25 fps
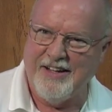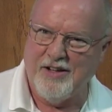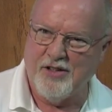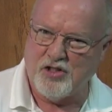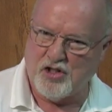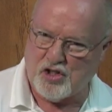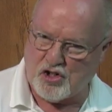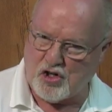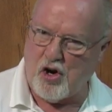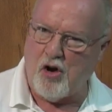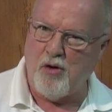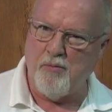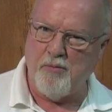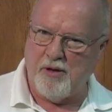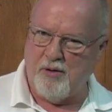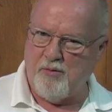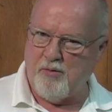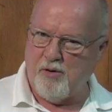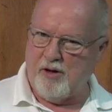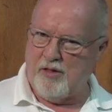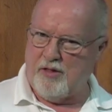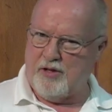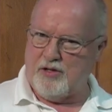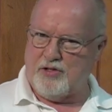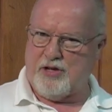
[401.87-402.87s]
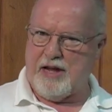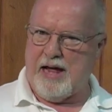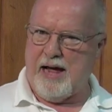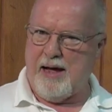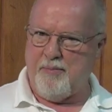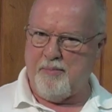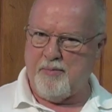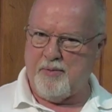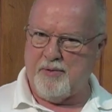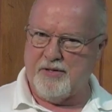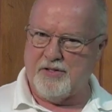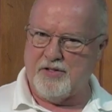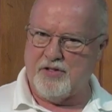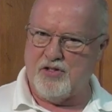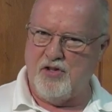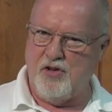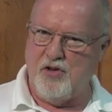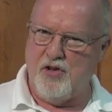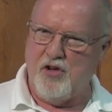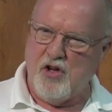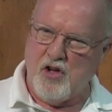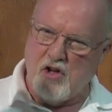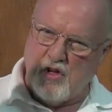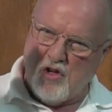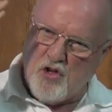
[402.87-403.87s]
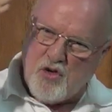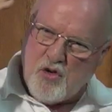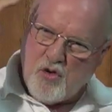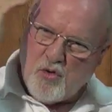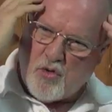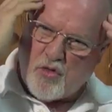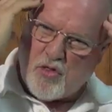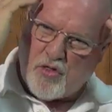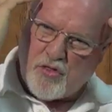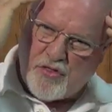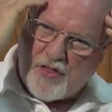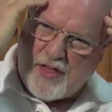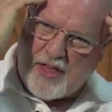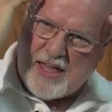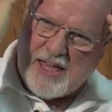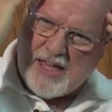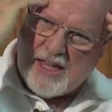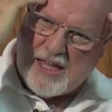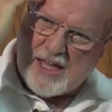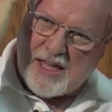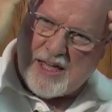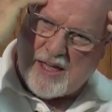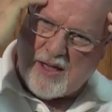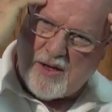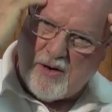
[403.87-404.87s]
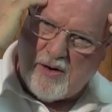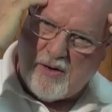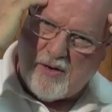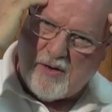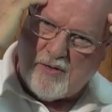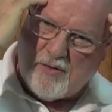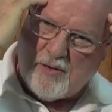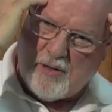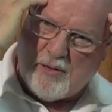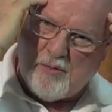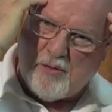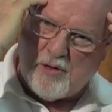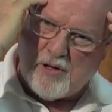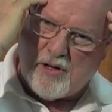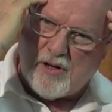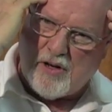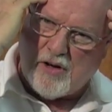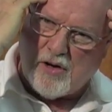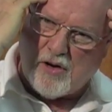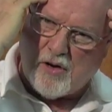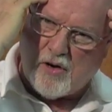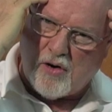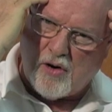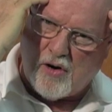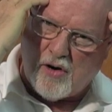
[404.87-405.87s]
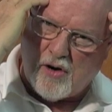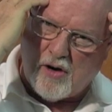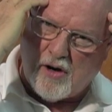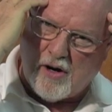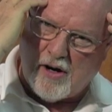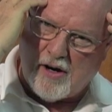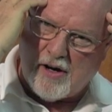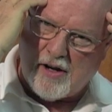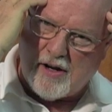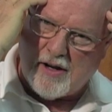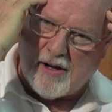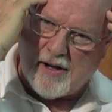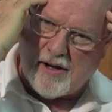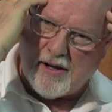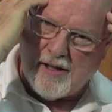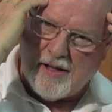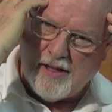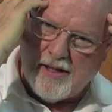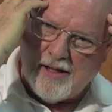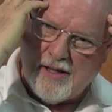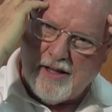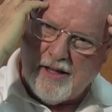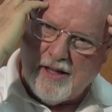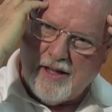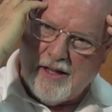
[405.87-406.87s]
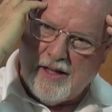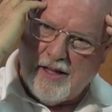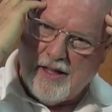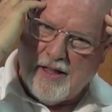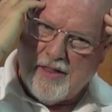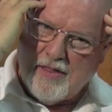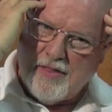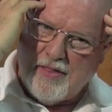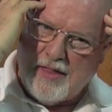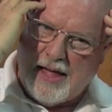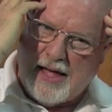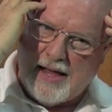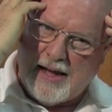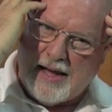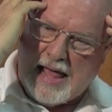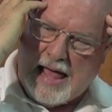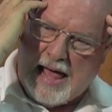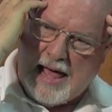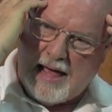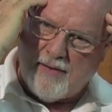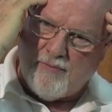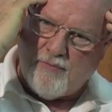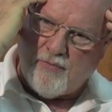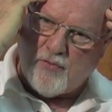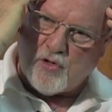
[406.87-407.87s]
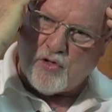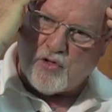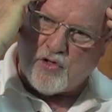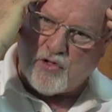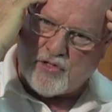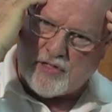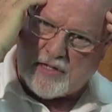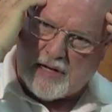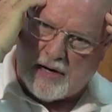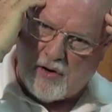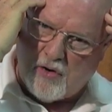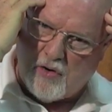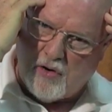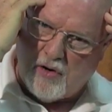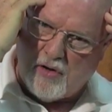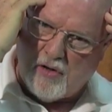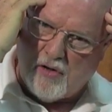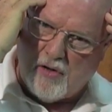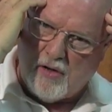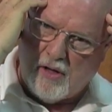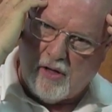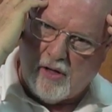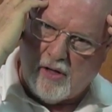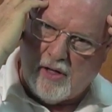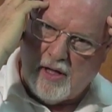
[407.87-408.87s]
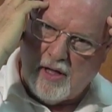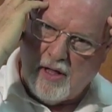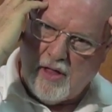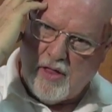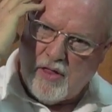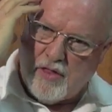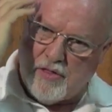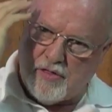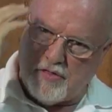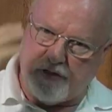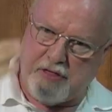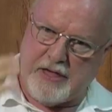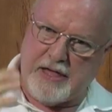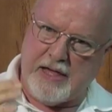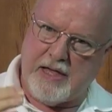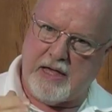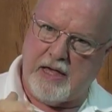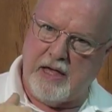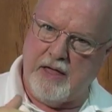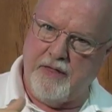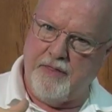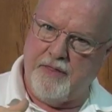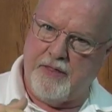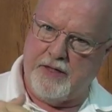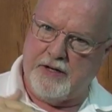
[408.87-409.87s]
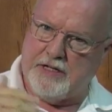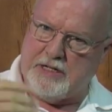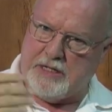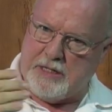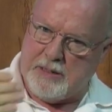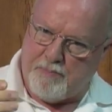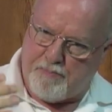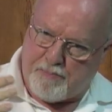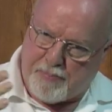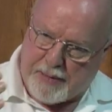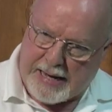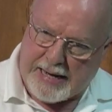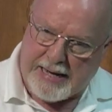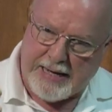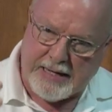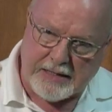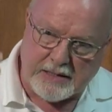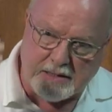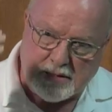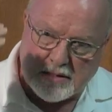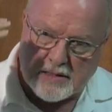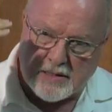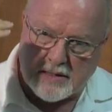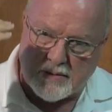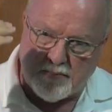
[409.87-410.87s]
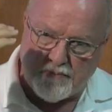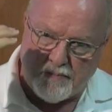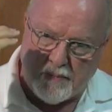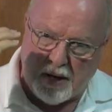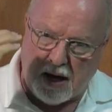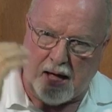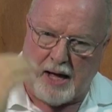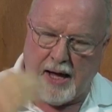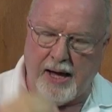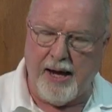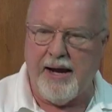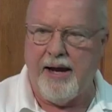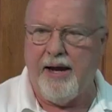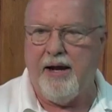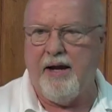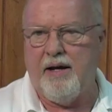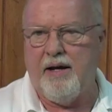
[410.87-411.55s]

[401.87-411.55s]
Show me where this happens. You'd think we would learn that adversarial thinking, the debate mind,